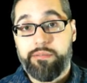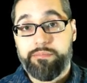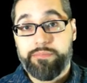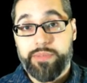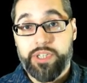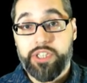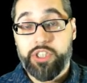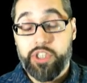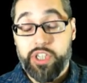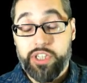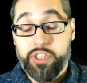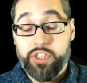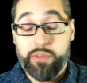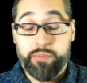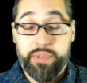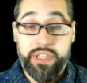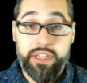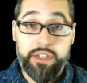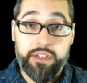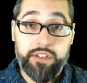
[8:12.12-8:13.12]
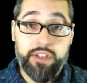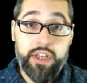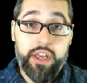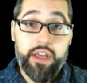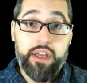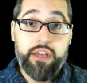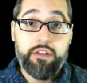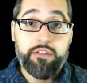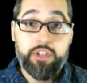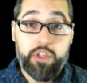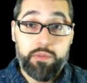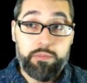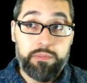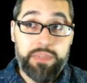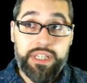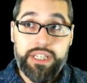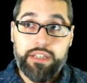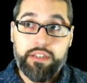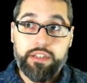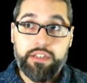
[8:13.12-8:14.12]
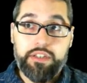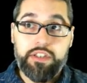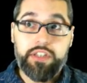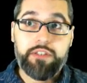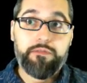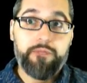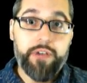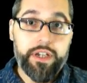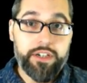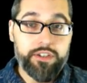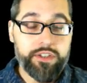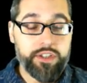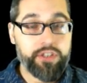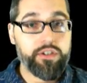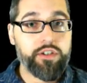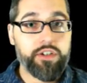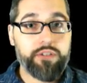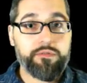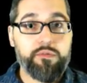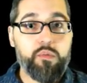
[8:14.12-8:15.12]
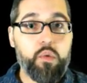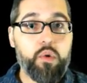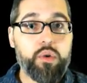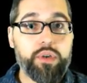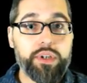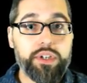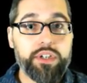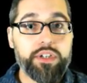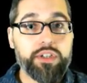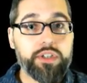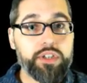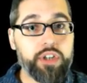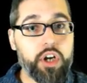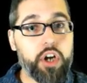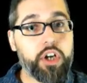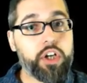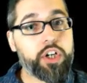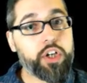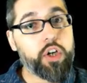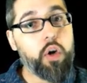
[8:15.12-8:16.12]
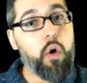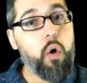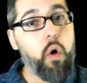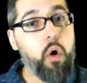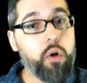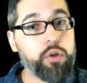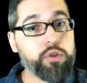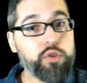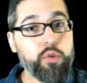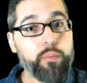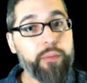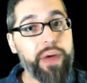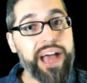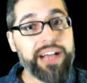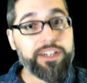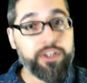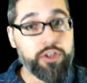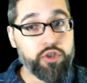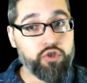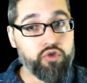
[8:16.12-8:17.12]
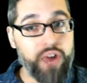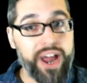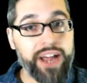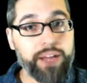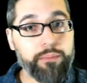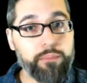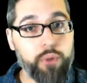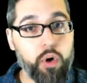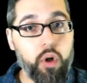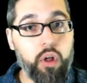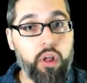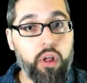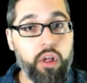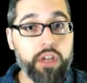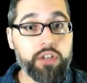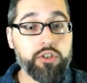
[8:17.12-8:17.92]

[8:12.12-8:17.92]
conjuncture, because to me, the Z Fighters and the Earth Warriors are going to go also back to Dragon Ball.